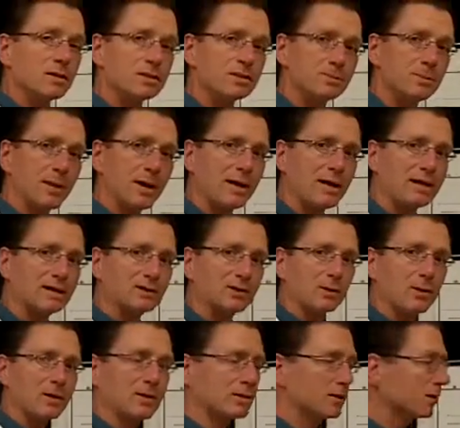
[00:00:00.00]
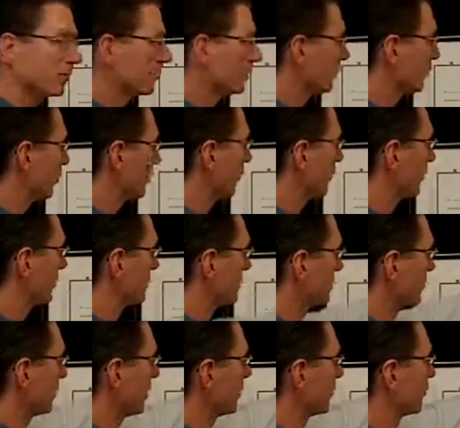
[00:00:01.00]
The spine has a great deal of control from a
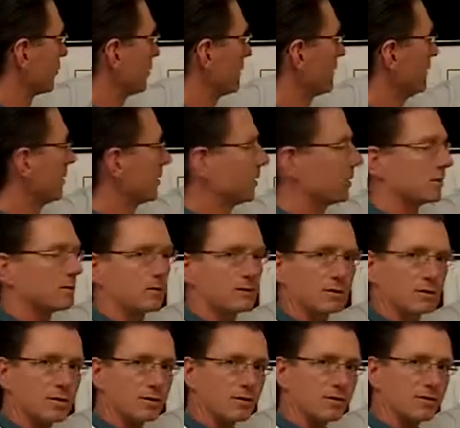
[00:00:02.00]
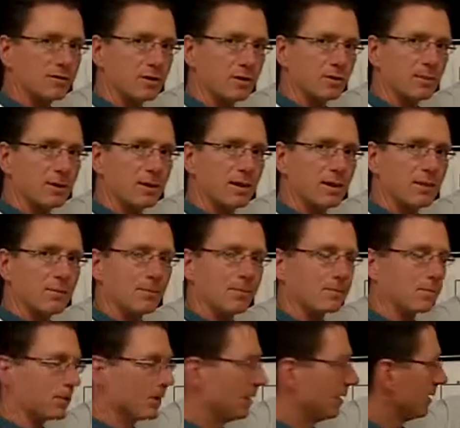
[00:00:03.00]
structure up here called the cerebellum.
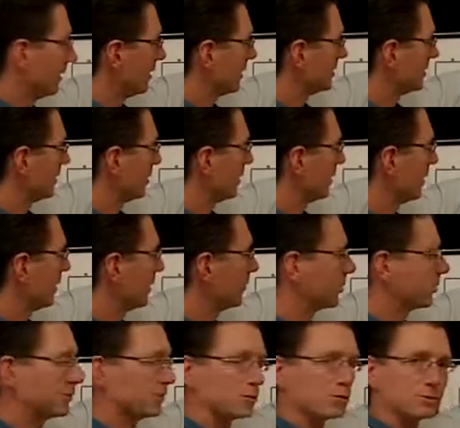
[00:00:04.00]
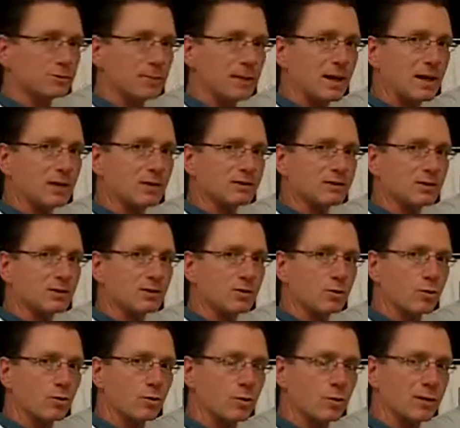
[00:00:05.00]
The cerebellum controls balance and
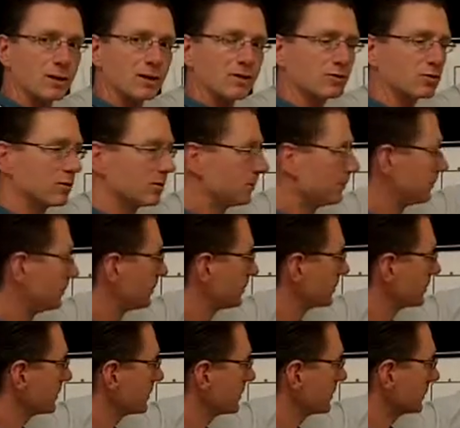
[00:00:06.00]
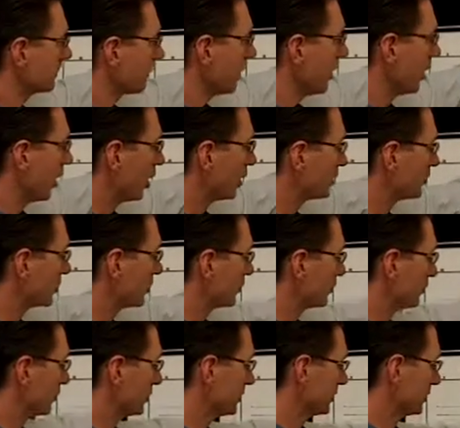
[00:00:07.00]
coordination, also
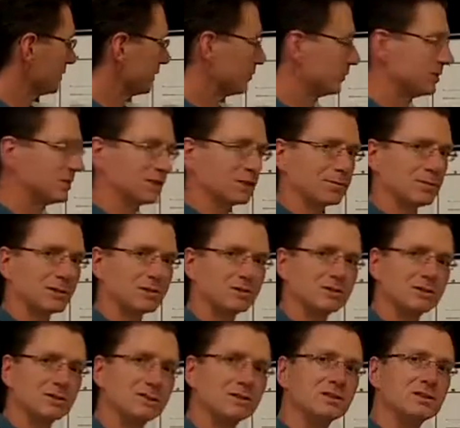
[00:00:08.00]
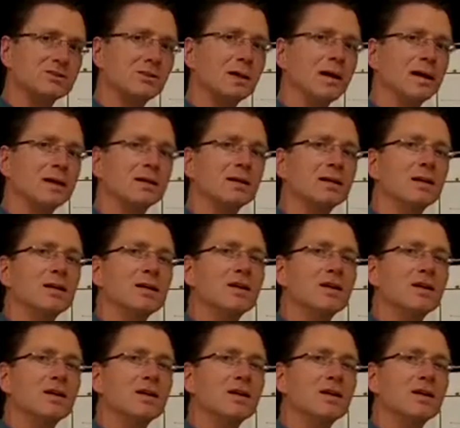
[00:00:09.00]
controls the intrinsic muscles in the spine.